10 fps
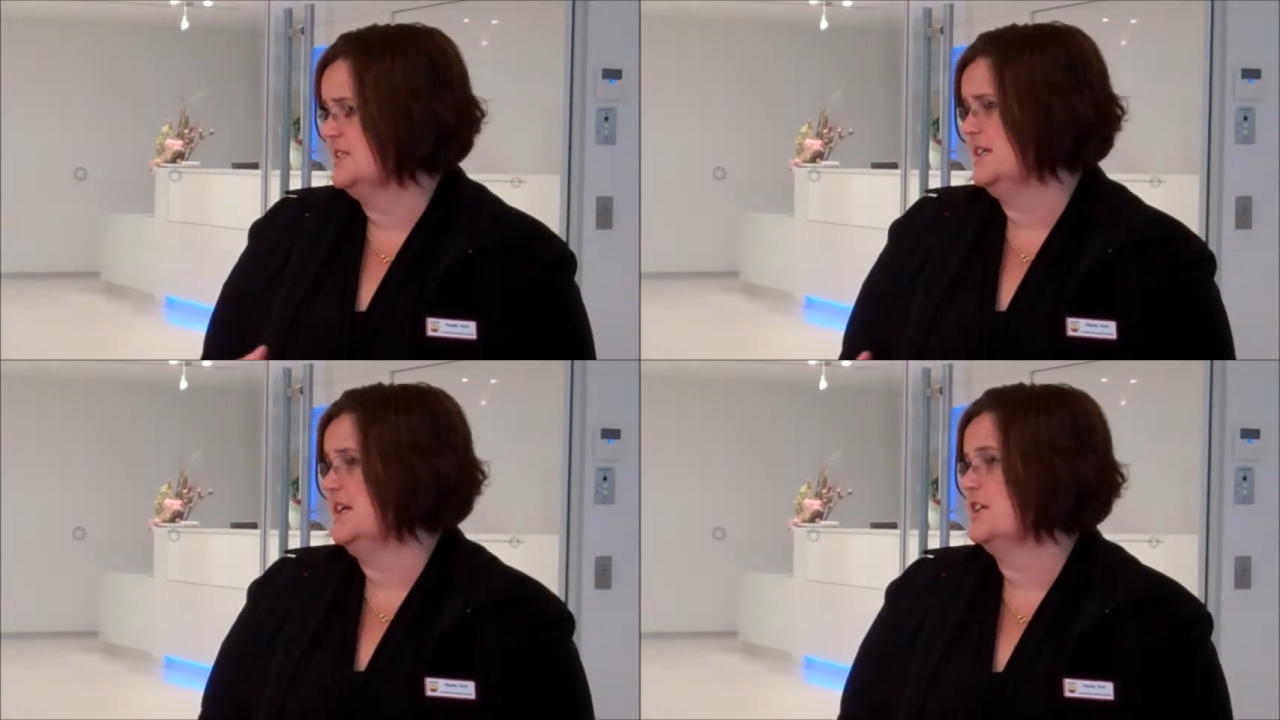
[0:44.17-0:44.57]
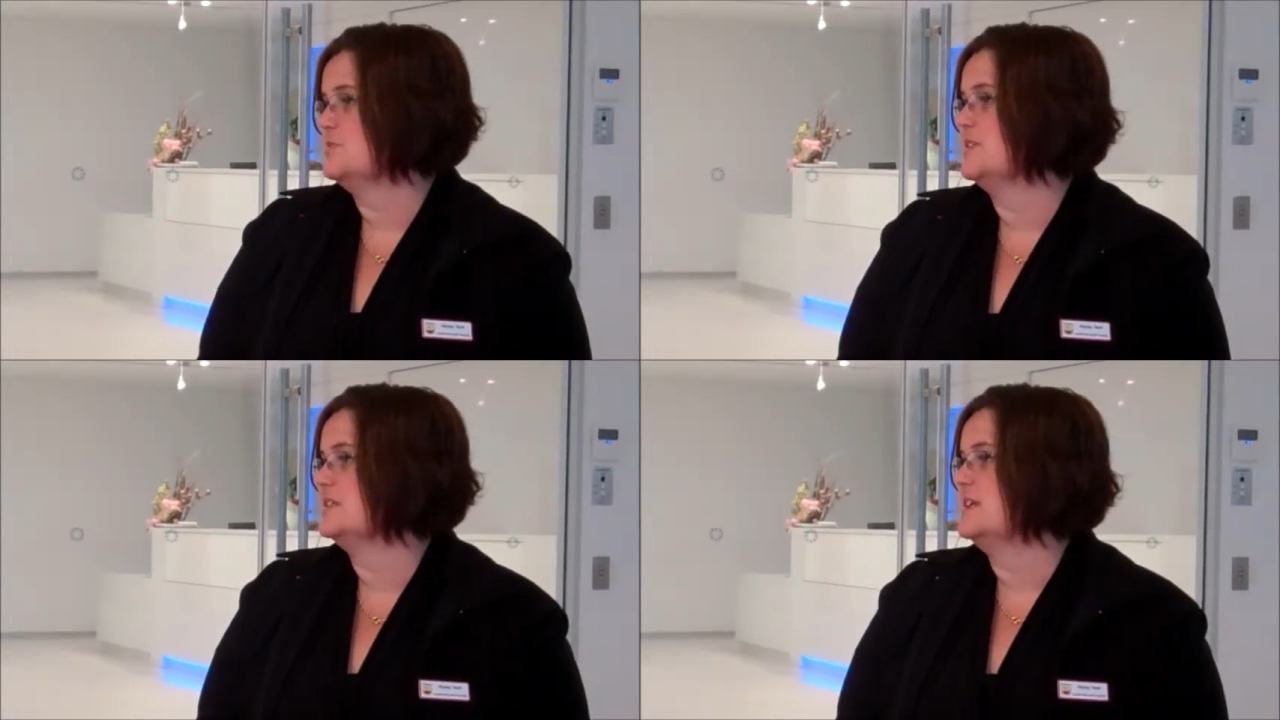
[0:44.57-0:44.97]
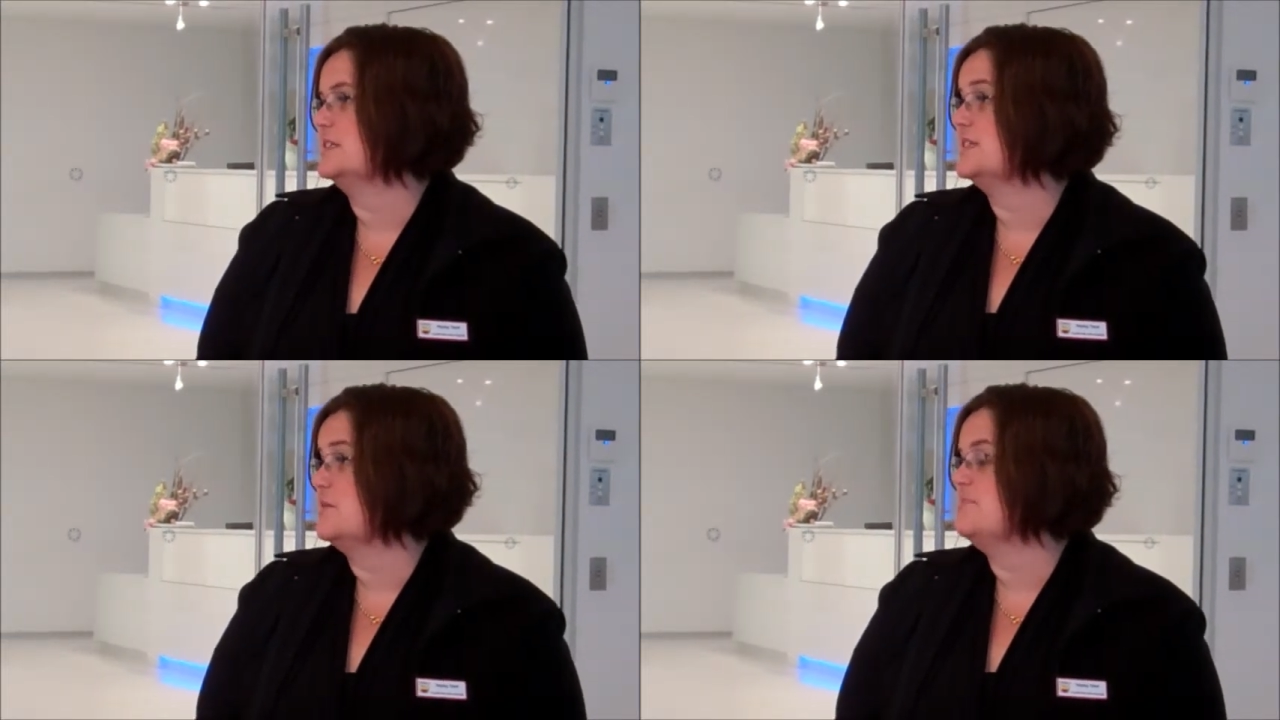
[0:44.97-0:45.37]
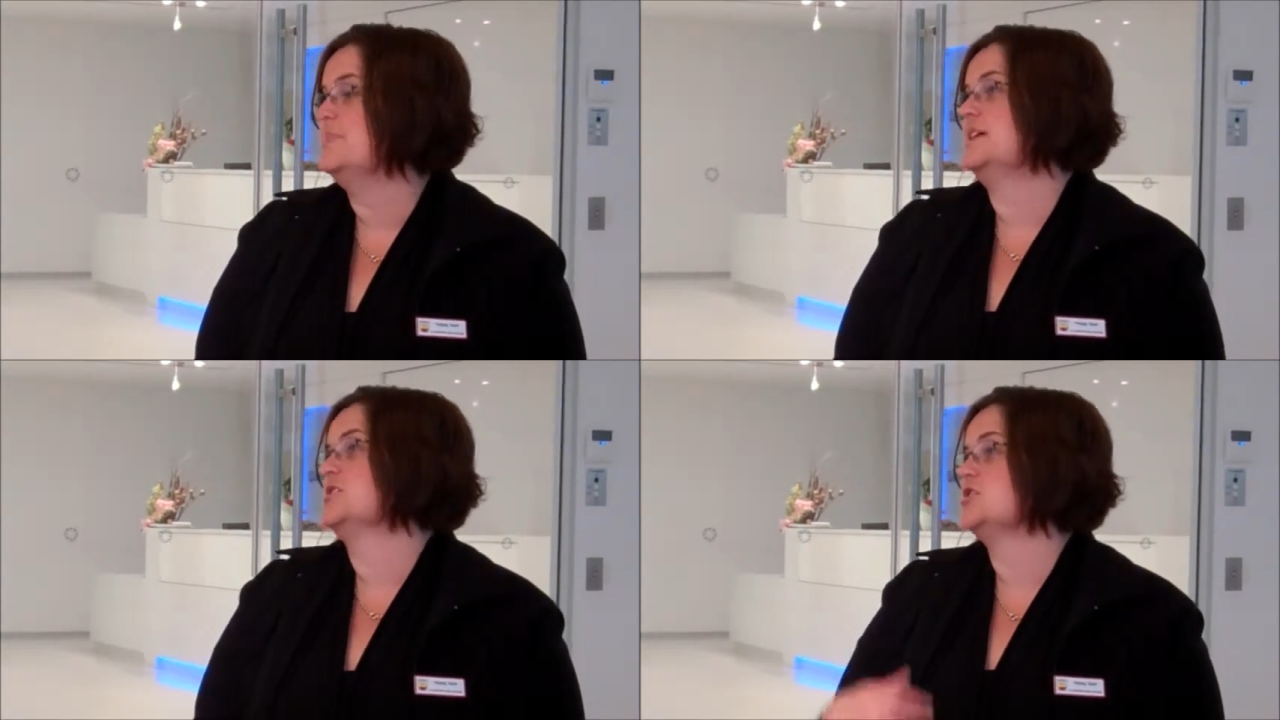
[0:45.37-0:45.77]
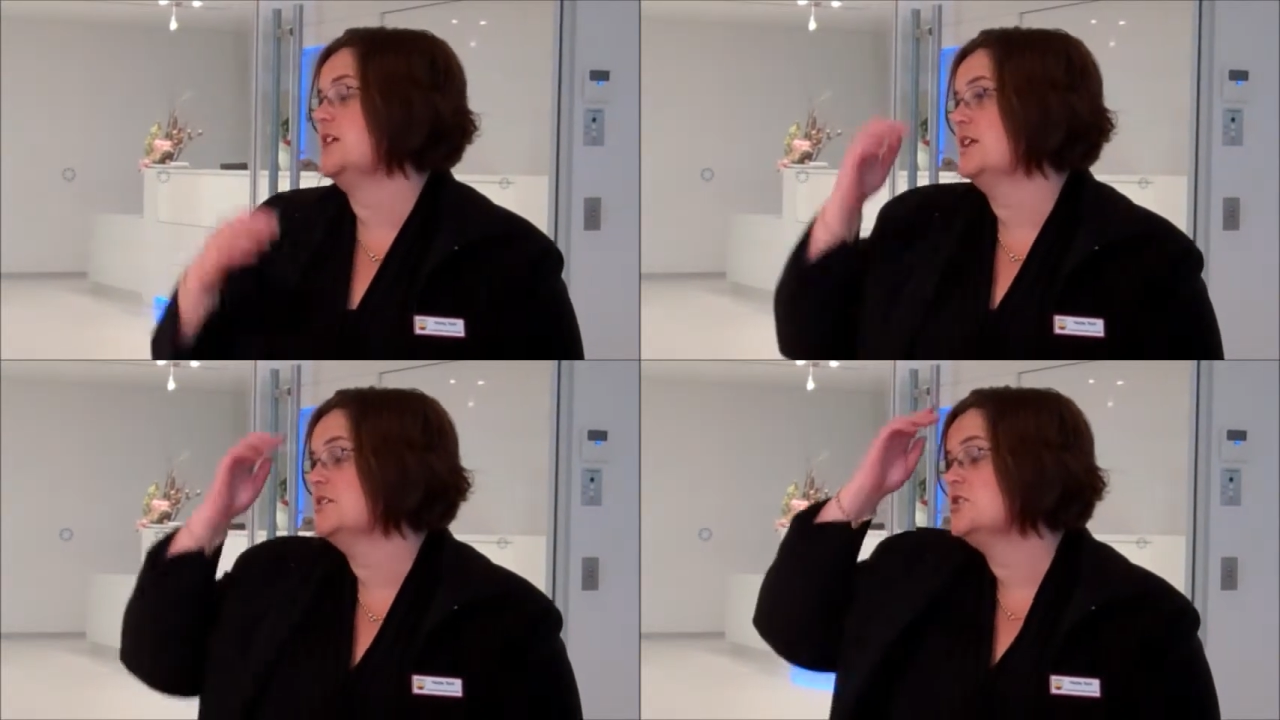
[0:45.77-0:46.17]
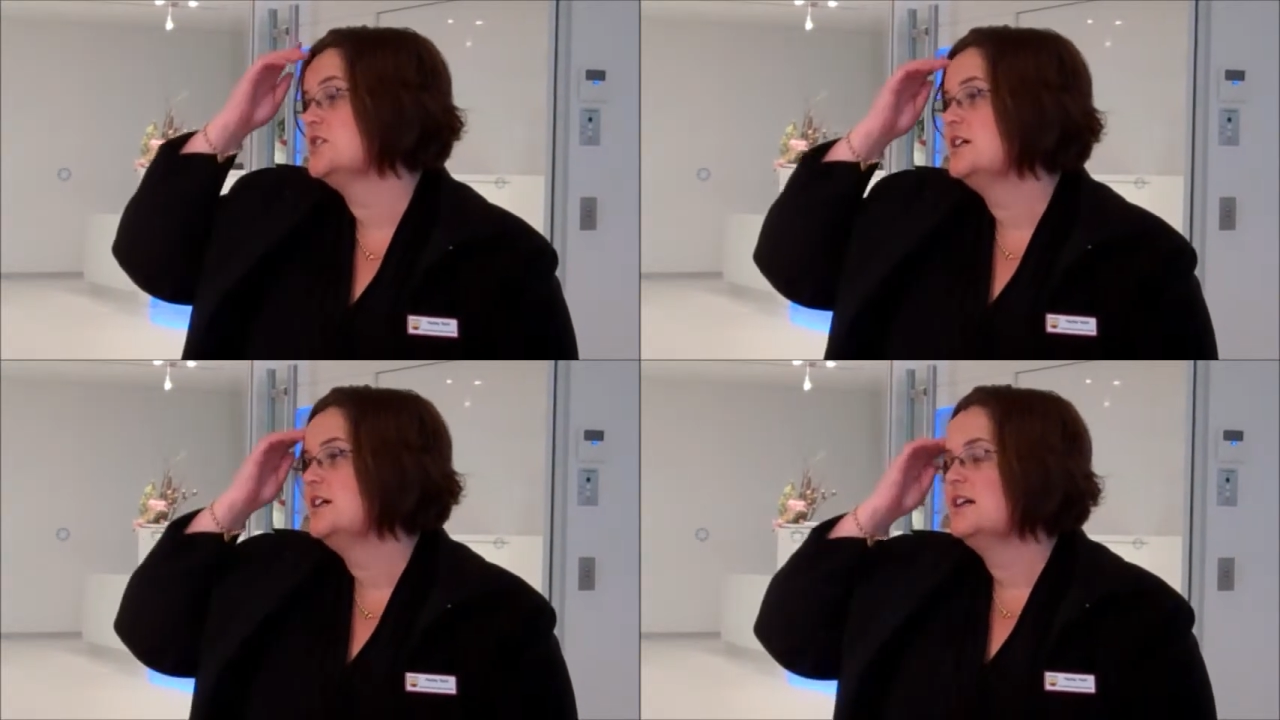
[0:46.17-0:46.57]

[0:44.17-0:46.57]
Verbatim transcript: disengagement, that's our biggest challenge.